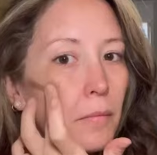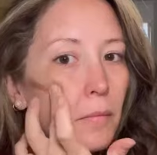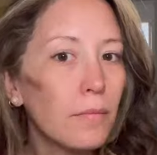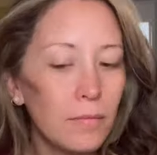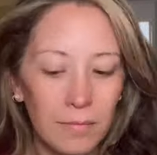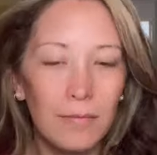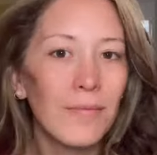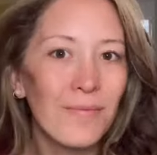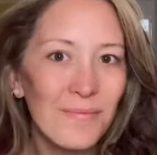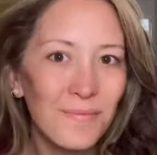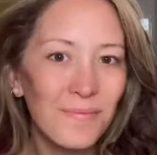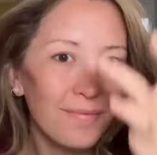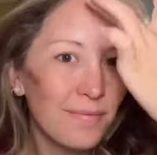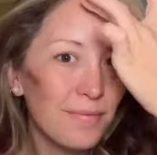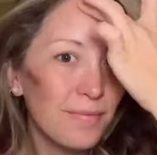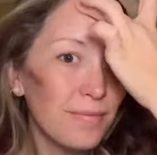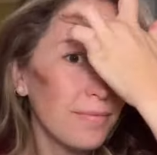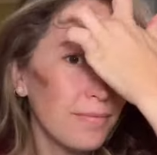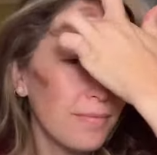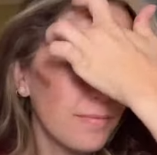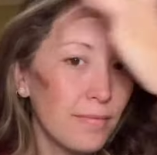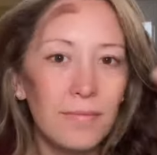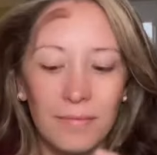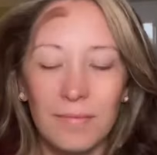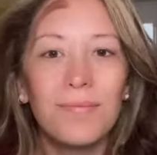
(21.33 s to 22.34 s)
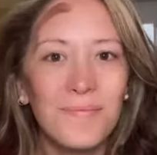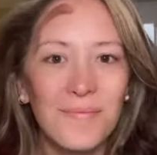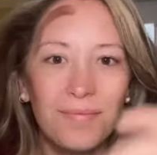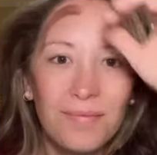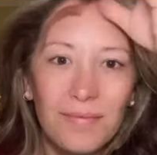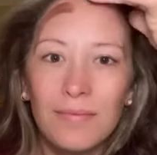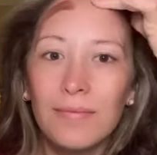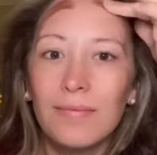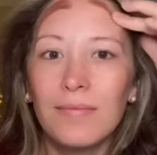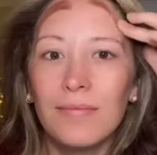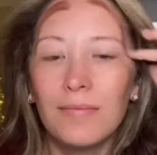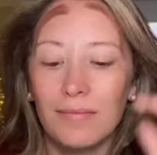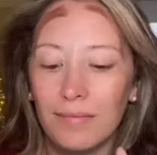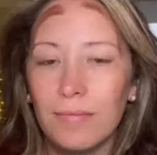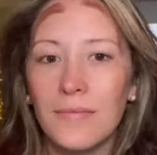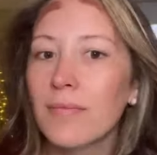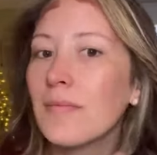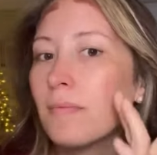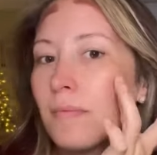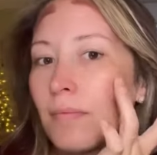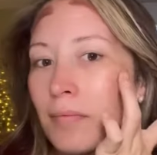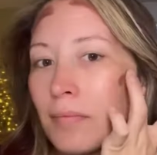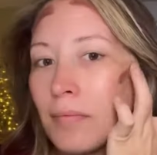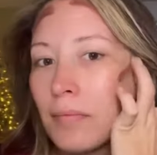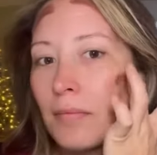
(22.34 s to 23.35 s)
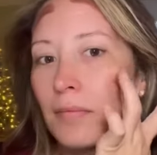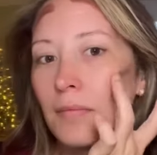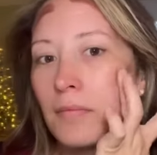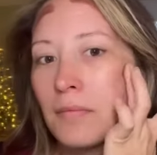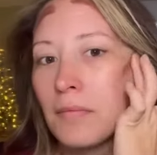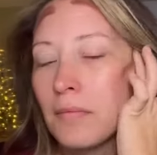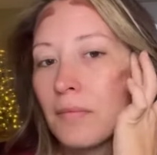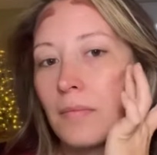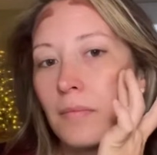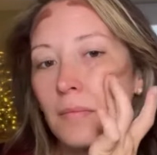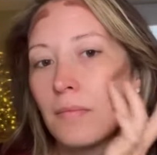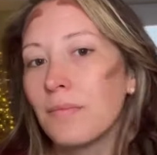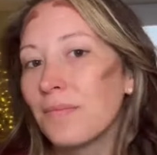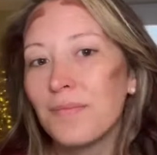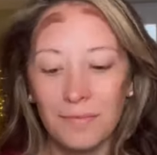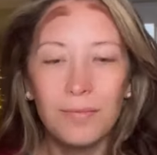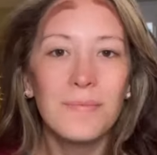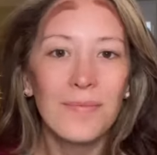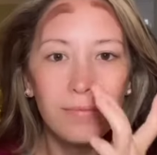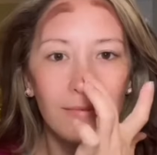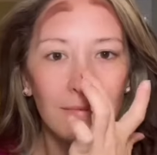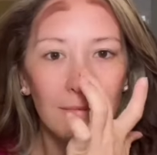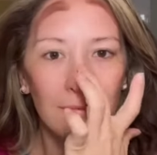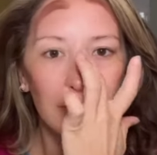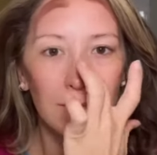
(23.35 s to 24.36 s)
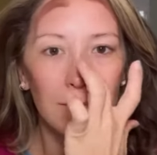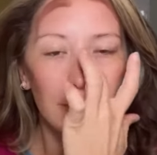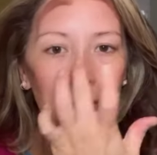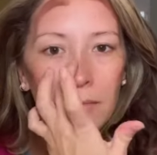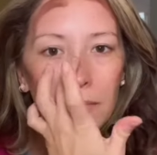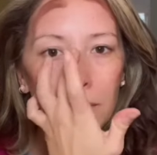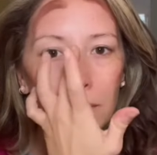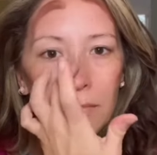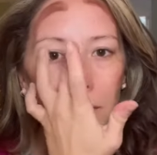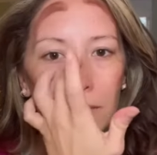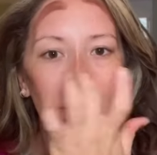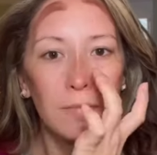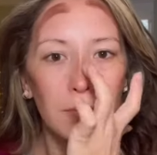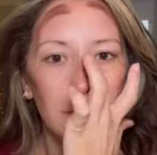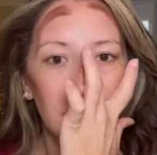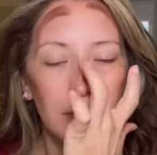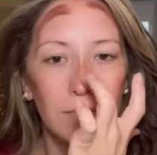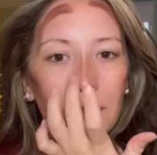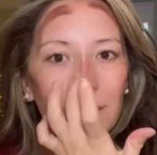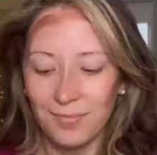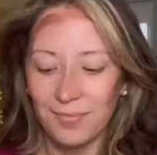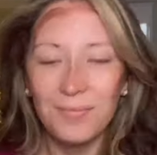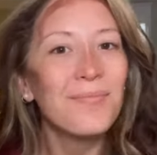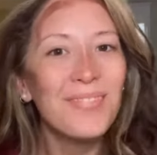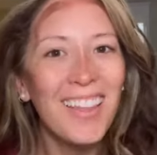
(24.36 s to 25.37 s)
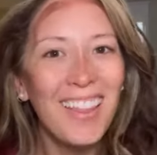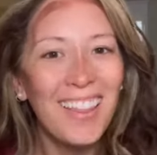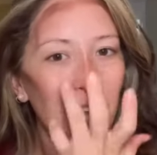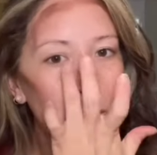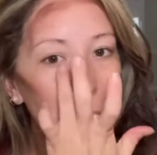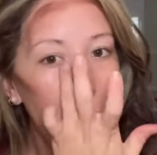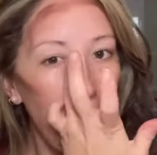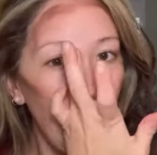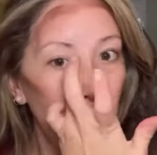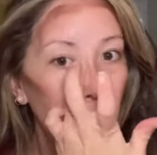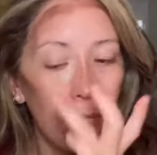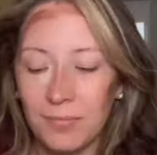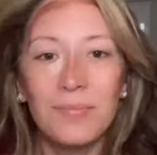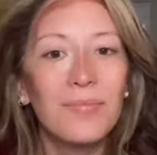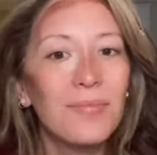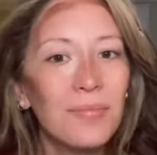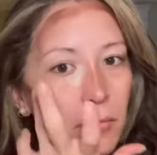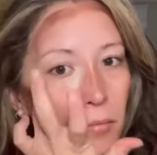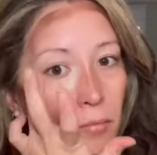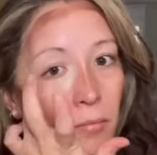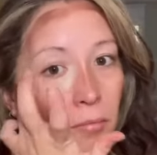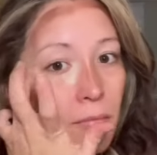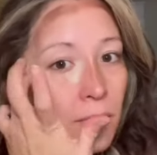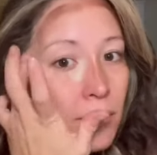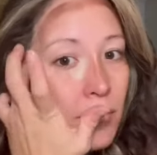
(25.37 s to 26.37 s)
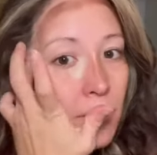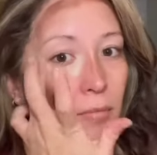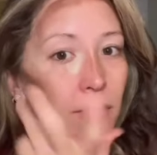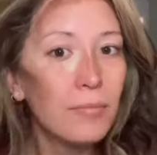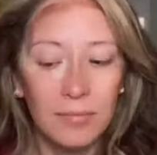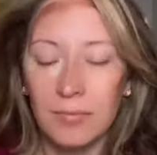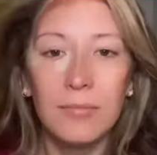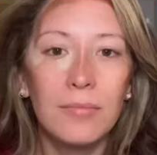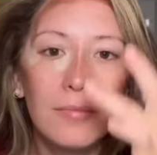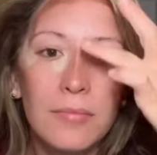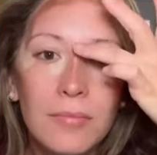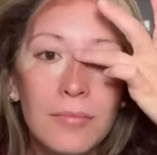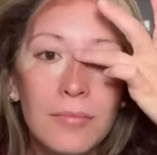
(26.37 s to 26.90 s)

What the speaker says: I start with my contour and place that on my cheeks, my forehead, and my nose. And then I go in with my